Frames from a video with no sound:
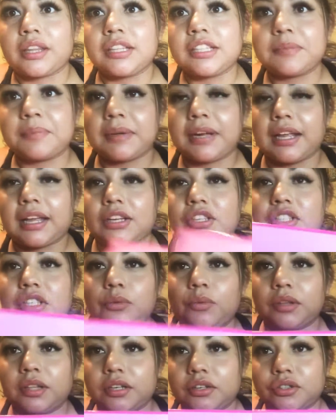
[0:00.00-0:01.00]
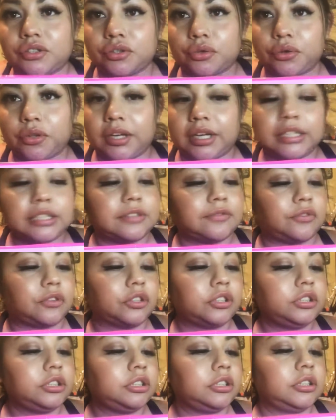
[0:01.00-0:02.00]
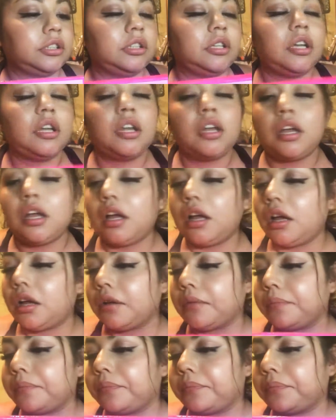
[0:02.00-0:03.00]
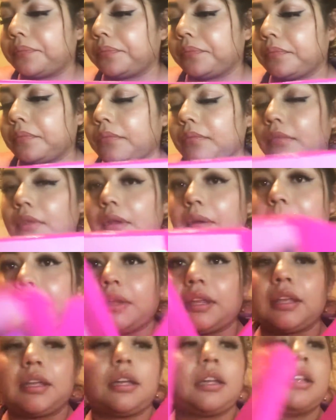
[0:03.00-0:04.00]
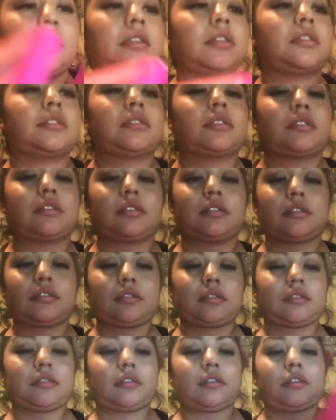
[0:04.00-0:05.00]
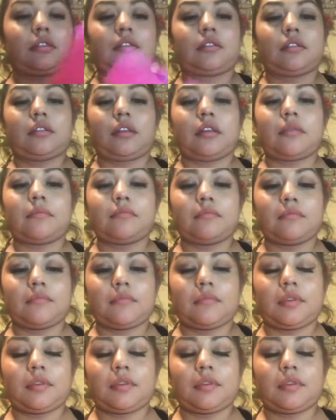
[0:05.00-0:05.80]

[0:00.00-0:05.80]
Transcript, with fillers: this, but I actually wanted to show you guys first. Um, because I'm